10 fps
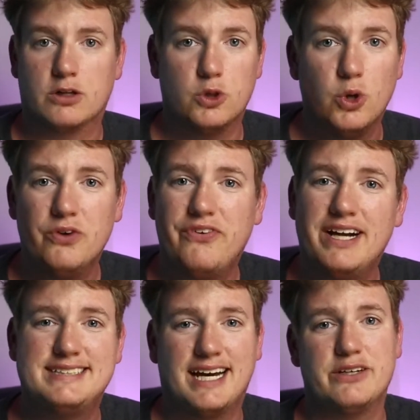
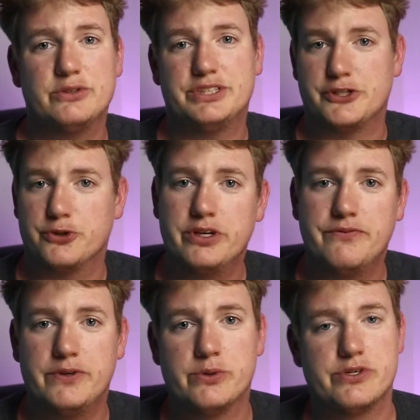glorified titles that trick
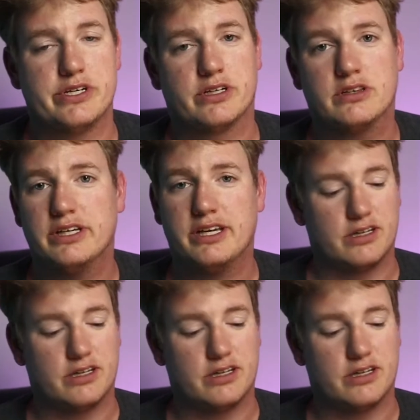viewers into clicking